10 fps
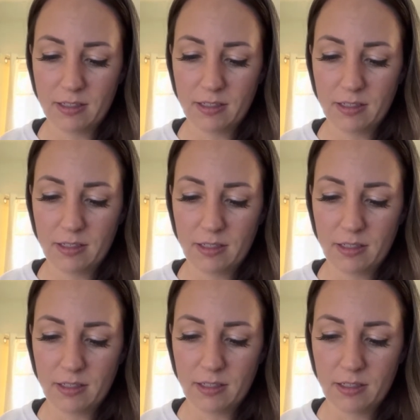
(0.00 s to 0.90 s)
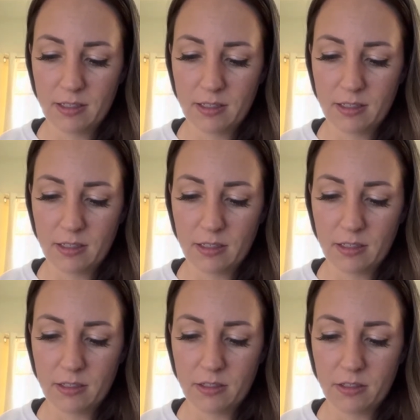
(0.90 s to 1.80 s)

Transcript: [no speech]